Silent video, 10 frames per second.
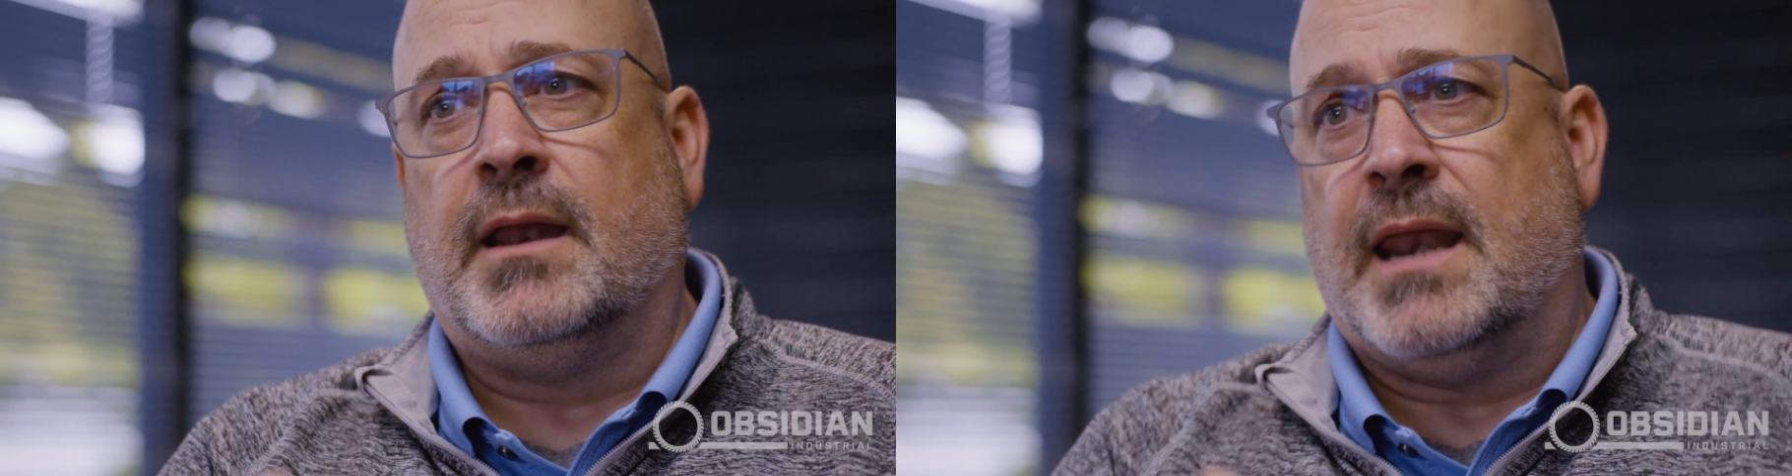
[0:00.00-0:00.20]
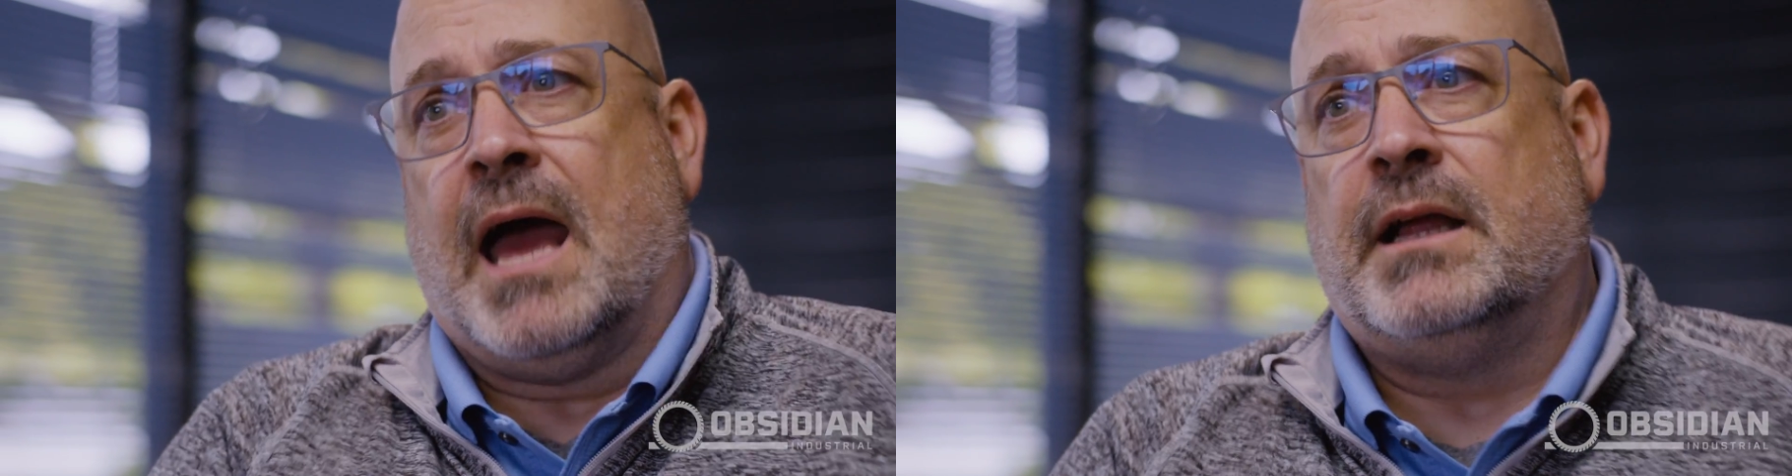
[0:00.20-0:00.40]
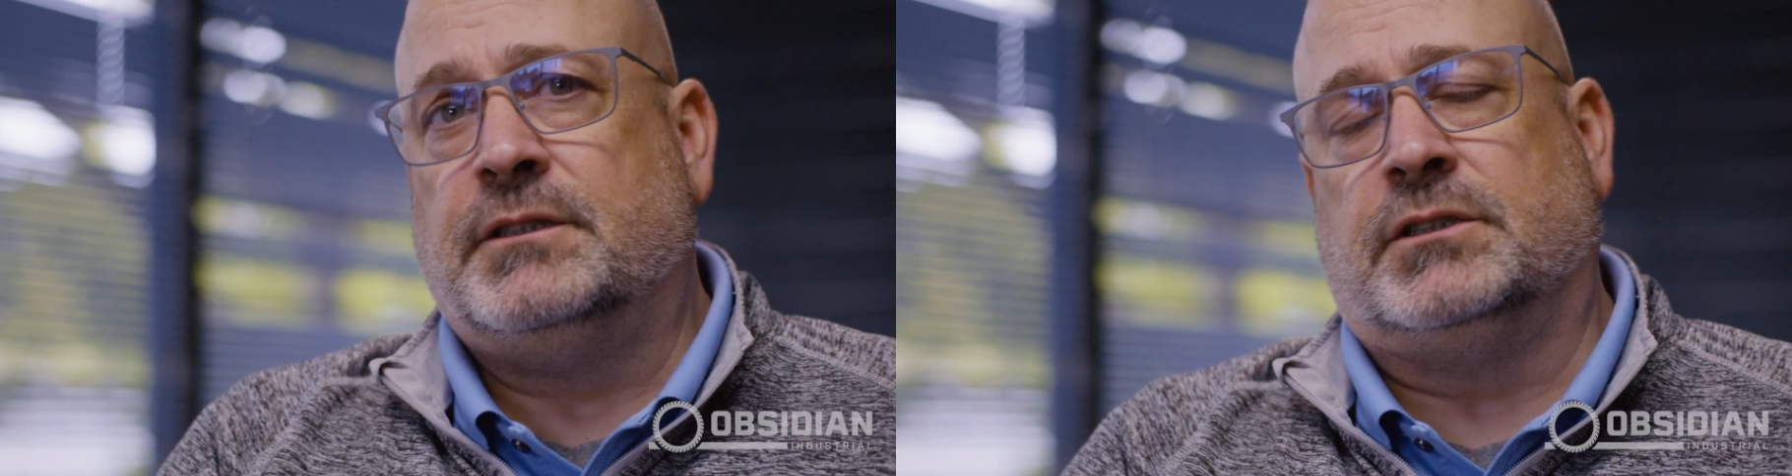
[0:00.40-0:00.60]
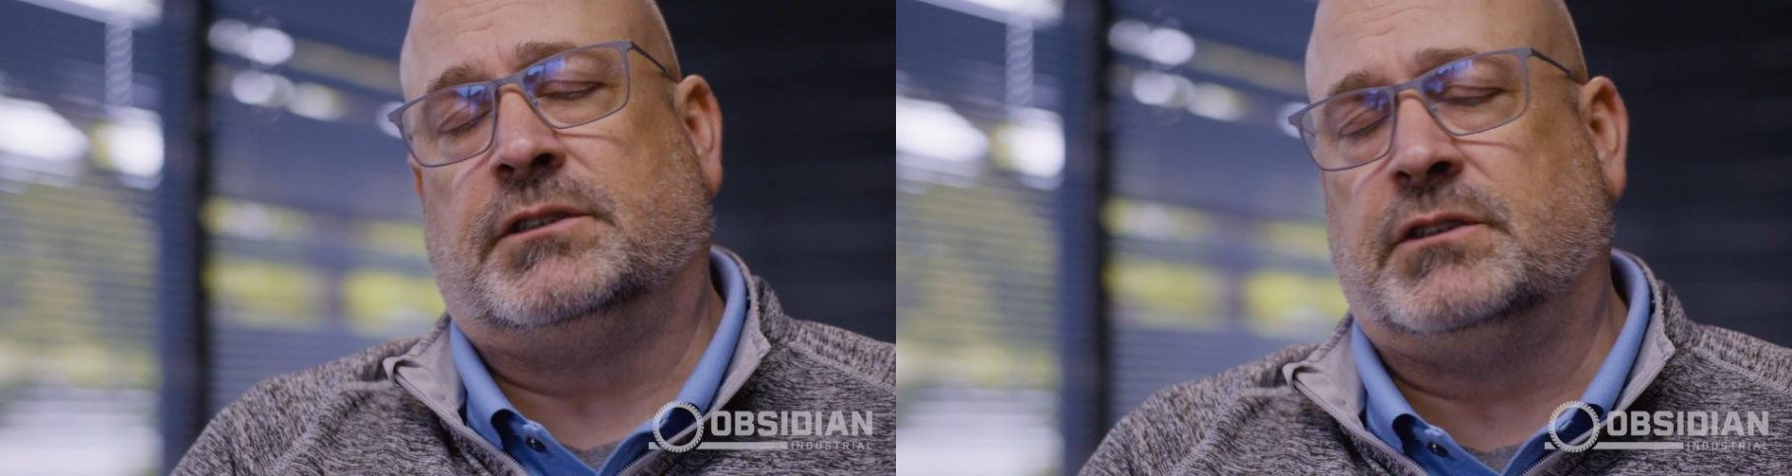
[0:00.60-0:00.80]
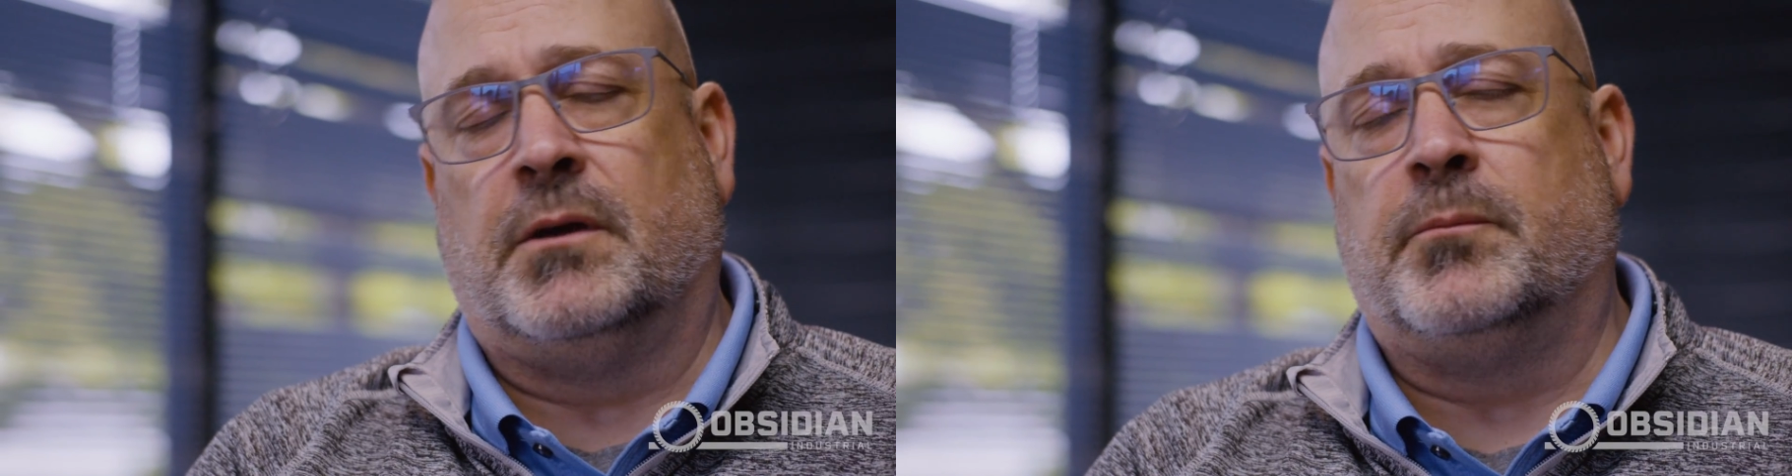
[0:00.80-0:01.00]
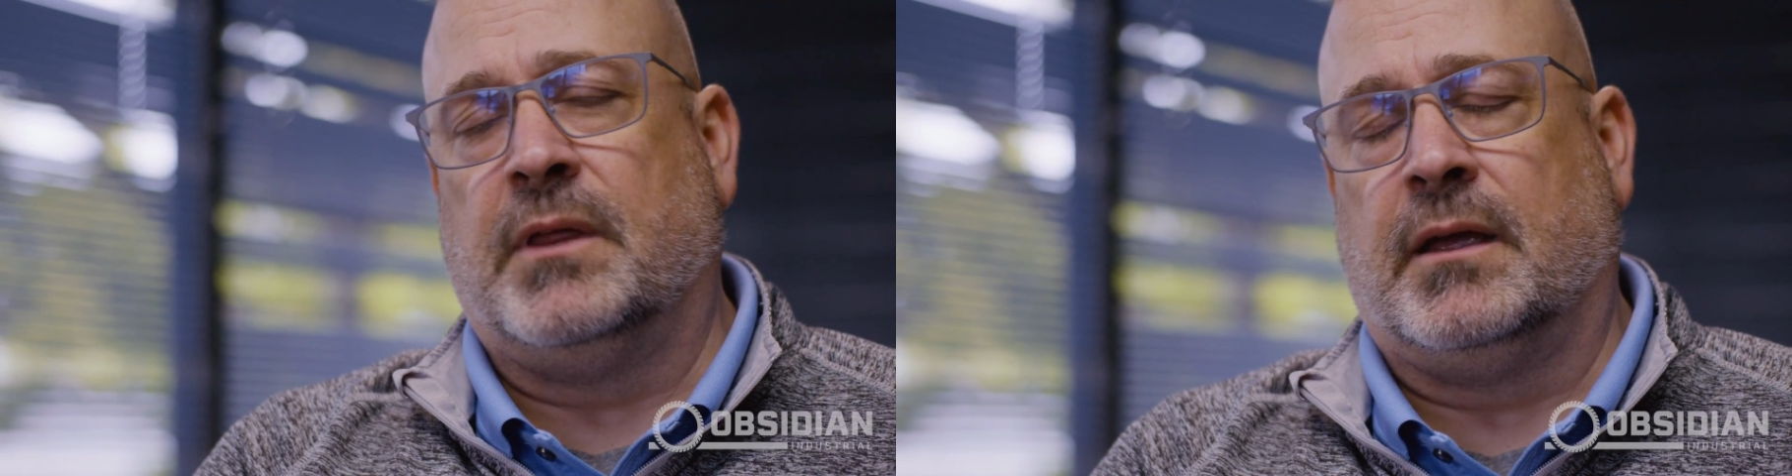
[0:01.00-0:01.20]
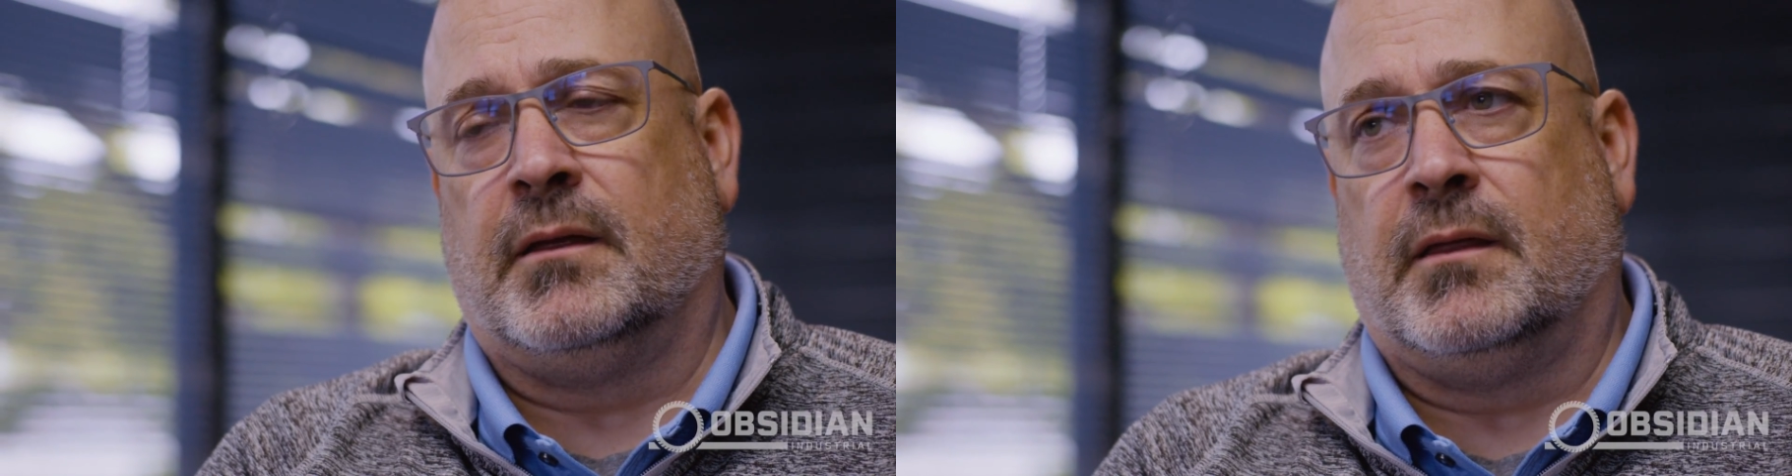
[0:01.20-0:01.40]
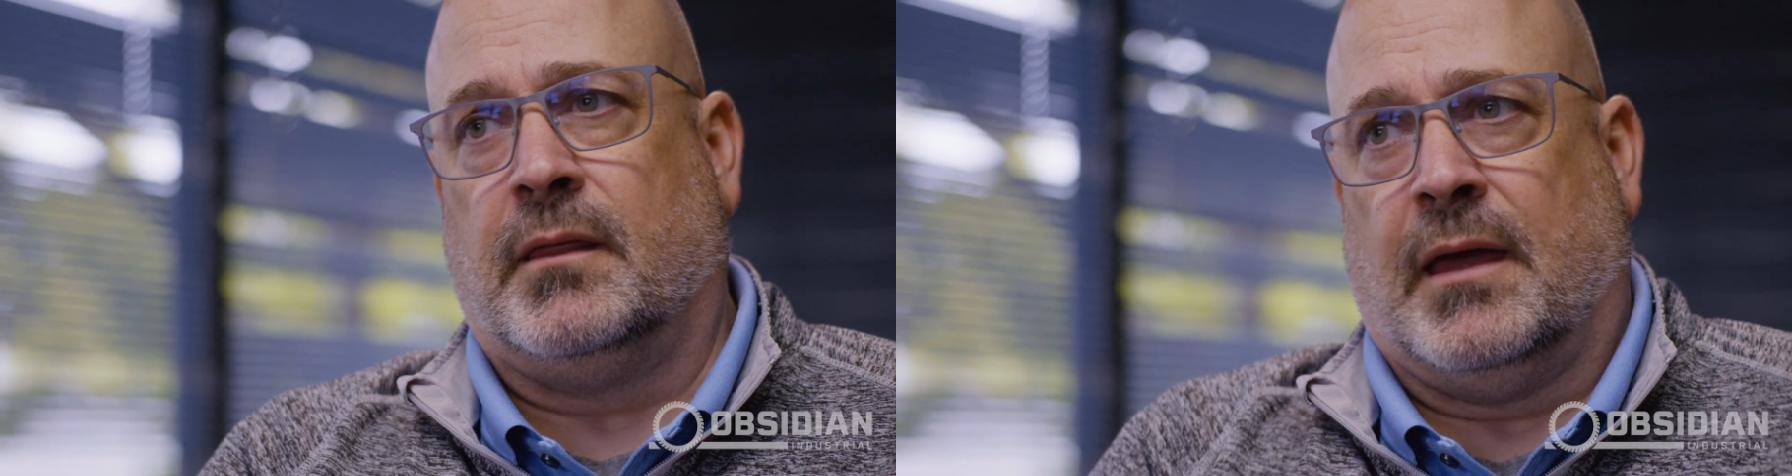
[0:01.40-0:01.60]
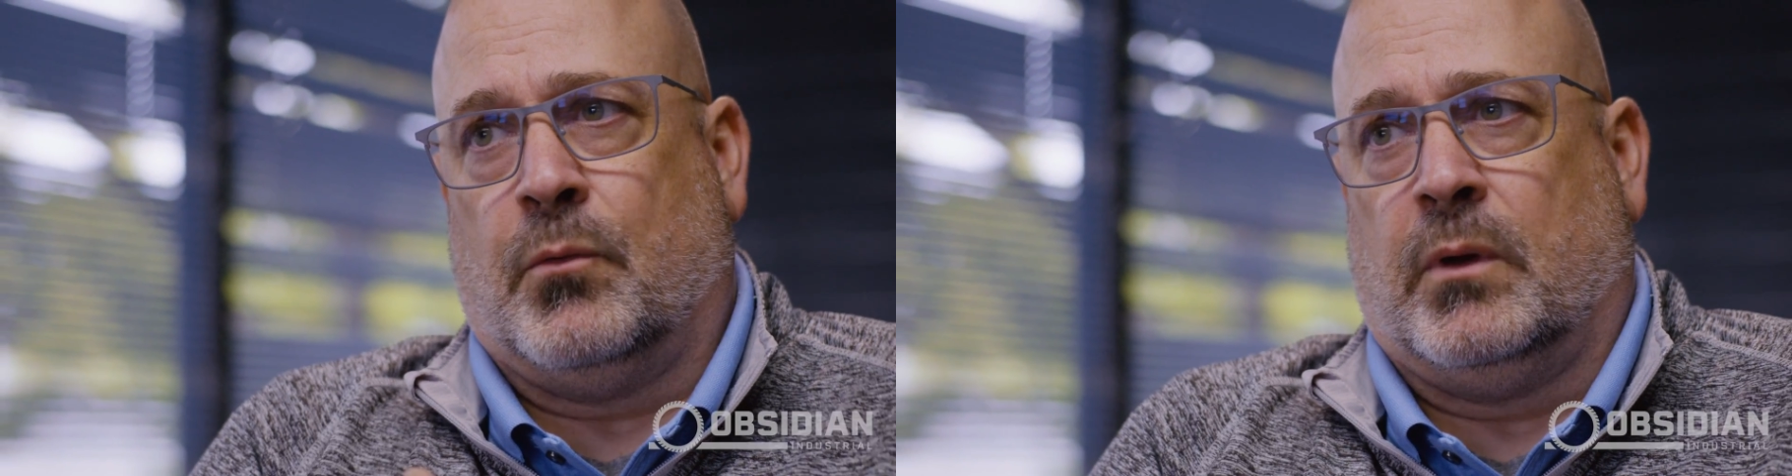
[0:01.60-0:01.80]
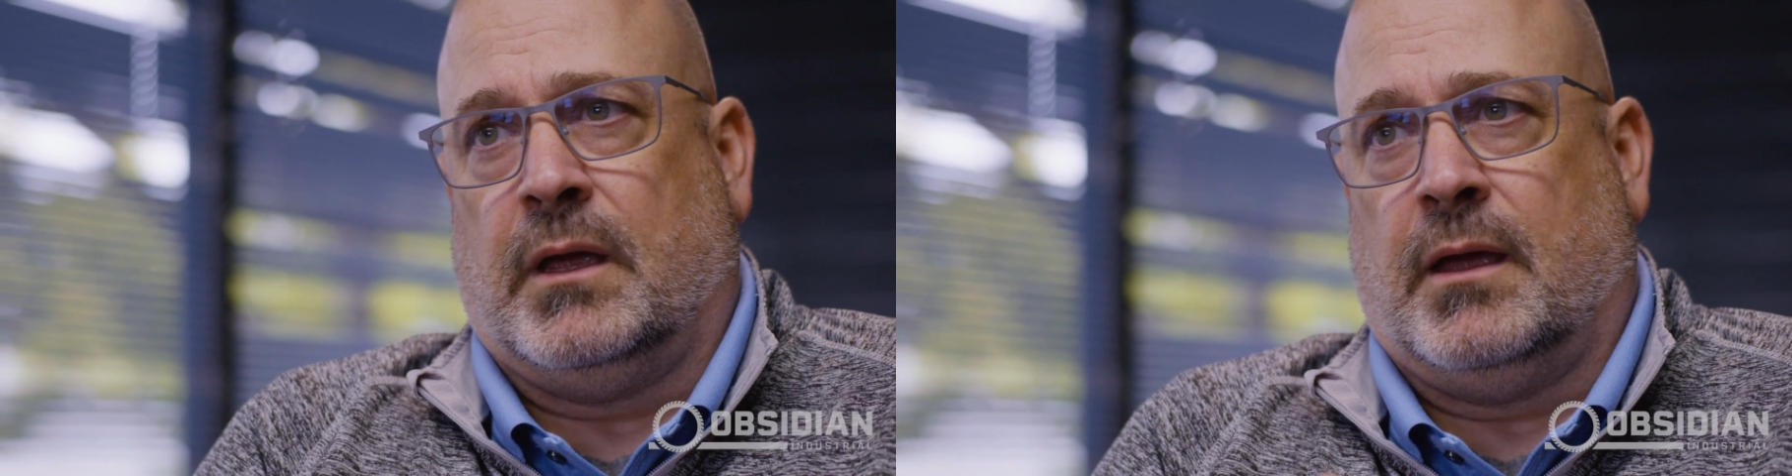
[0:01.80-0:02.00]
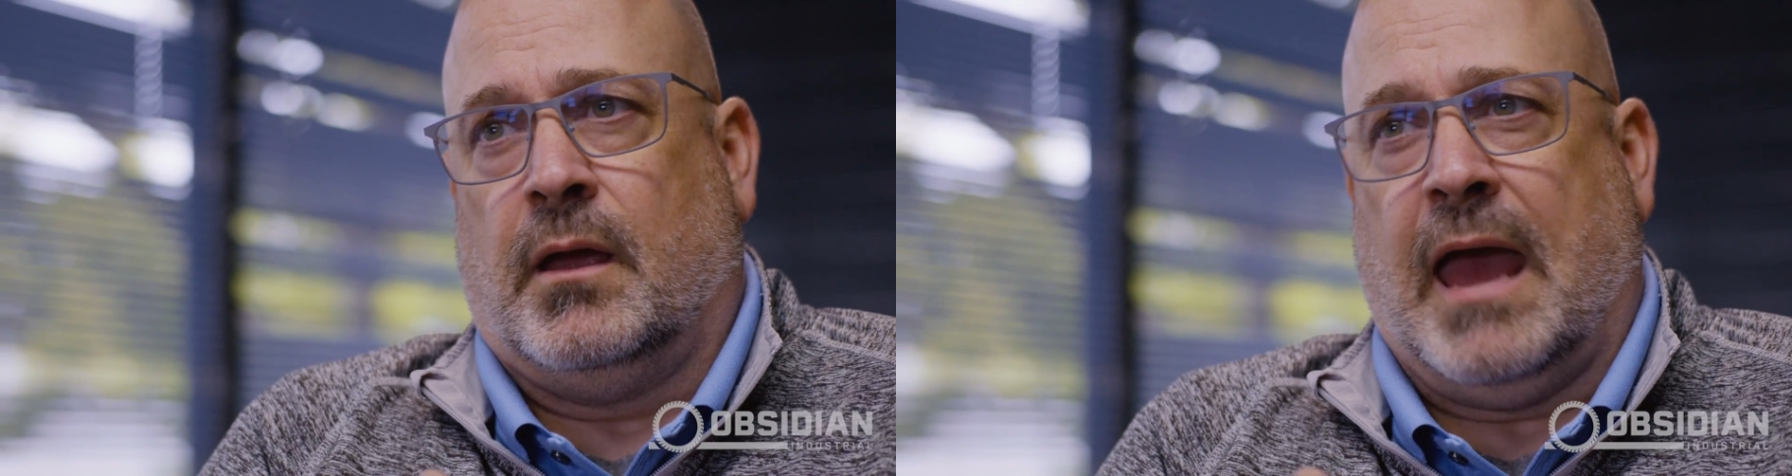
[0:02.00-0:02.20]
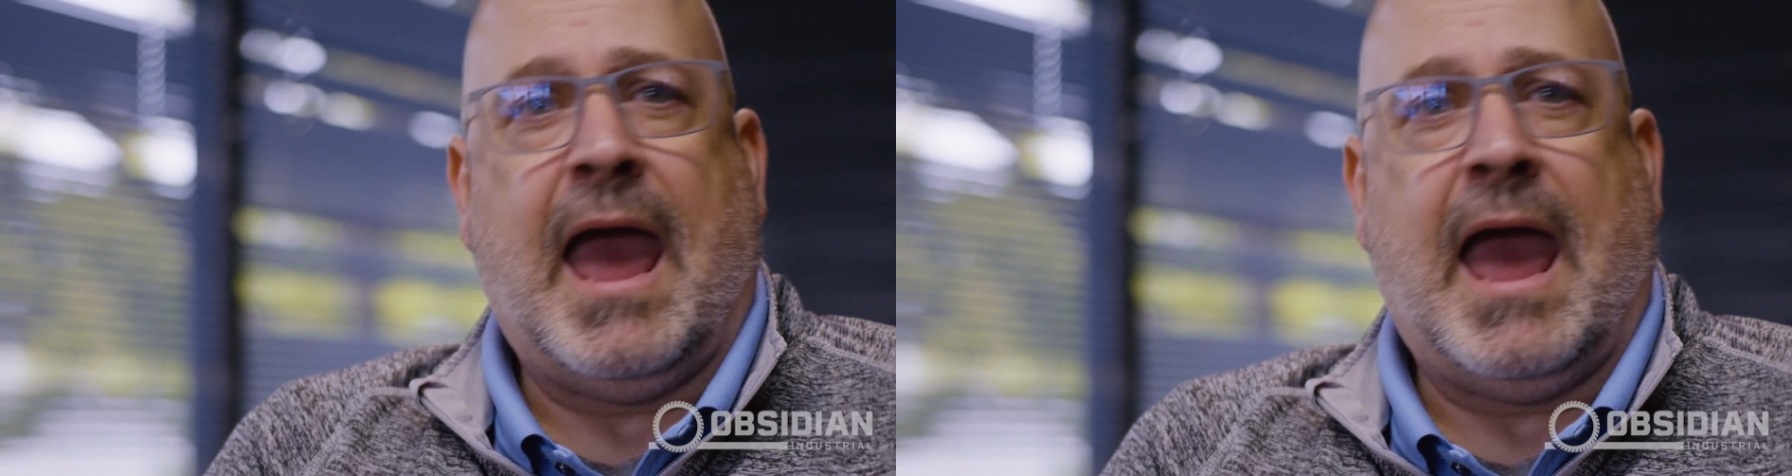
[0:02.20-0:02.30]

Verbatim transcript: not just something that we